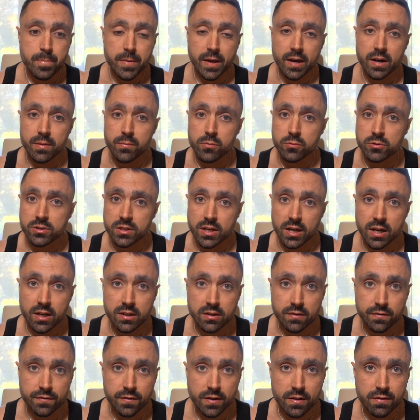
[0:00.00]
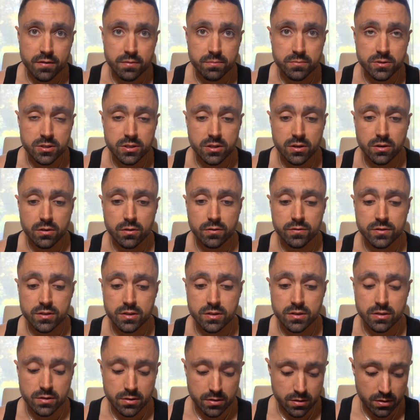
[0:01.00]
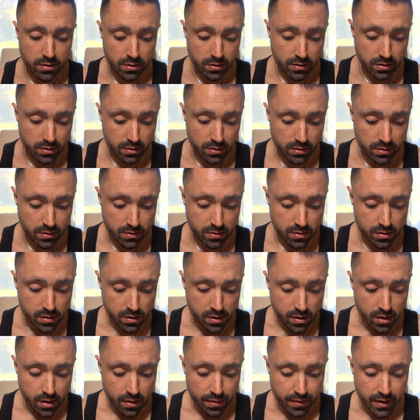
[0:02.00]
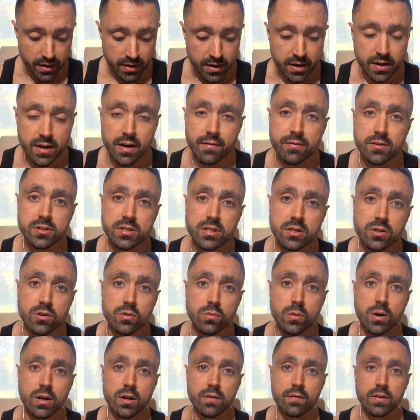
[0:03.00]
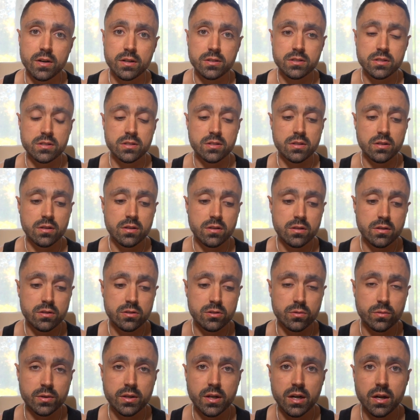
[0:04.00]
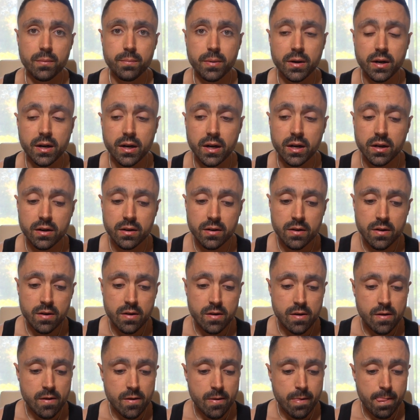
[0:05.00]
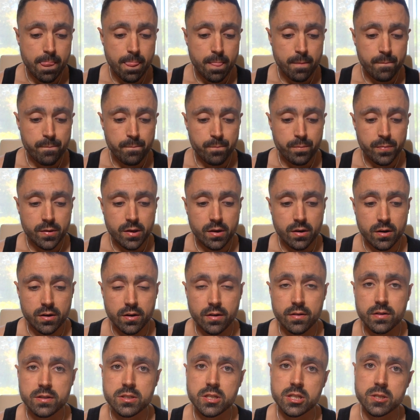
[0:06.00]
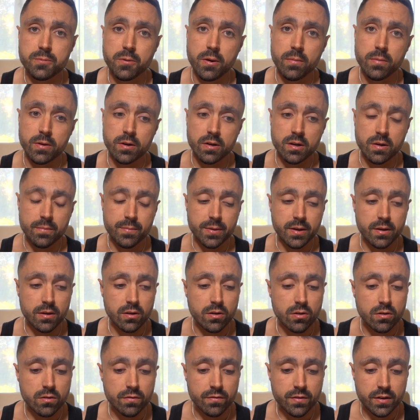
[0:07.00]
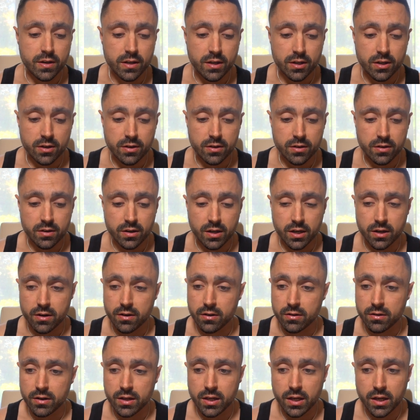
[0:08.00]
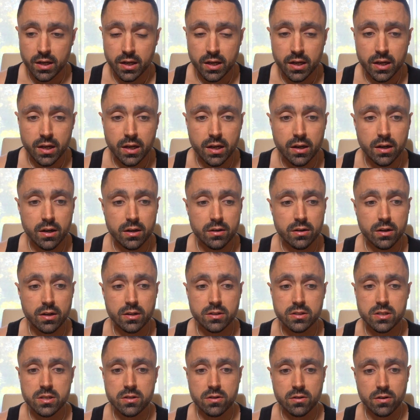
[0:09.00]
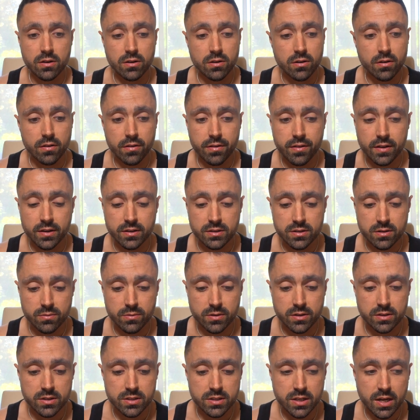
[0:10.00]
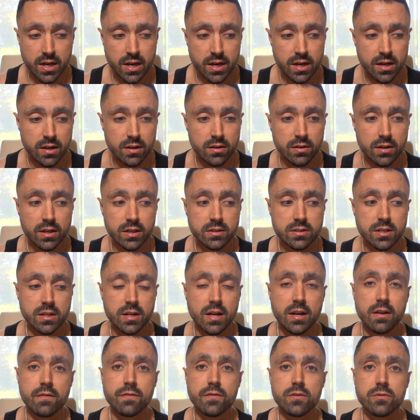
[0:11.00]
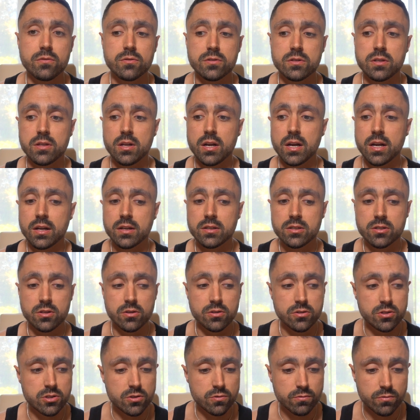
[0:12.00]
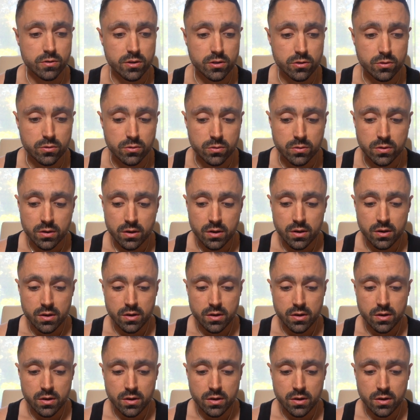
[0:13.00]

Animals can't defend themselves, and they need every single one of us doing our part. I know this is probably going to be a long video. I don't care. I, I just got a lot of things I want to say. Like today feels like so surreal.